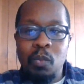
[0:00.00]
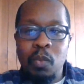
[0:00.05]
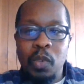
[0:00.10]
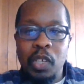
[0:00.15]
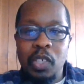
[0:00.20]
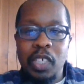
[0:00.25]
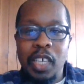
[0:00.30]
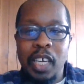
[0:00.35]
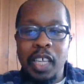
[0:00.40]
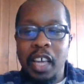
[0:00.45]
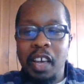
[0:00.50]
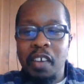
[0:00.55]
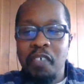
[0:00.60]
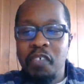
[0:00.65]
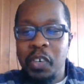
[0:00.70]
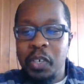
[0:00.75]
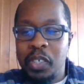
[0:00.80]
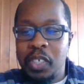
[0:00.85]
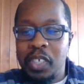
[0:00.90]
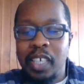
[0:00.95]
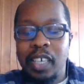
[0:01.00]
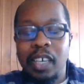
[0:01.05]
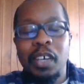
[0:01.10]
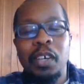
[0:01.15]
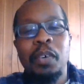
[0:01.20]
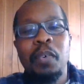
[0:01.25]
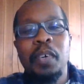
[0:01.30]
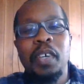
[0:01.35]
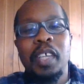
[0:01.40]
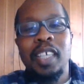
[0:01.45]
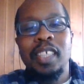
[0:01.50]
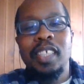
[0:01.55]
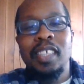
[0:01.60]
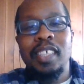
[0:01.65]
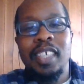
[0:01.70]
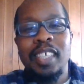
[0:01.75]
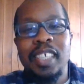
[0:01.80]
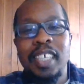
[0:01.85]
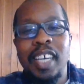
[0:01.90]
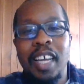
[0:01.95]
when you say that at first, it's like, oh, well,
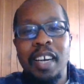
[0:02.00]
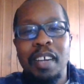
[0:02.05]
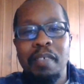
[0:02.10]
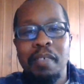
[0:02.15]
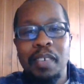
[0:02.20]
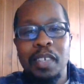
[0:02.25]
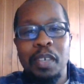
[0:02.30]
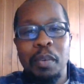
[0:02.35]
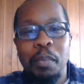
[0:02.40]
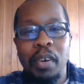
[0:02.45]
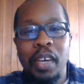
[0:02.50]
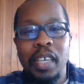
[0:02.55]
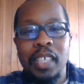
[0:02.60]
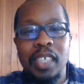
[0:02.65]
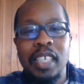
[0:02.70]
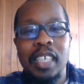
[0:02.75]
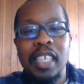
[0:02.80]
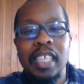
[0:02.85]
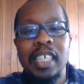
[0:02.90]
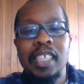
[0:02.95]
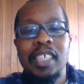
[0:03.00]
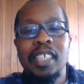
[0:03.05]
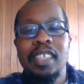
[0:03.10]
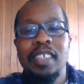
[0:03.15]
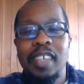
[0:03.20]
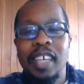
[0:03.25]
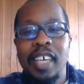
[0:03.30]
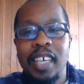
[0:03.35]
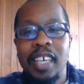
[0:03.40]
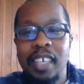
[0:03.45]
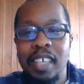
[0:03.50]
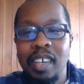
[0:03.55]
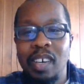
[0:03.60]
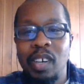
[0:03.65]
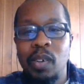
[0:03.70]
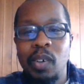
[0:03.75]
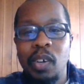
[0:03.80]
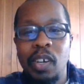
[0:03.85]
that's kind of a depressing list. Like,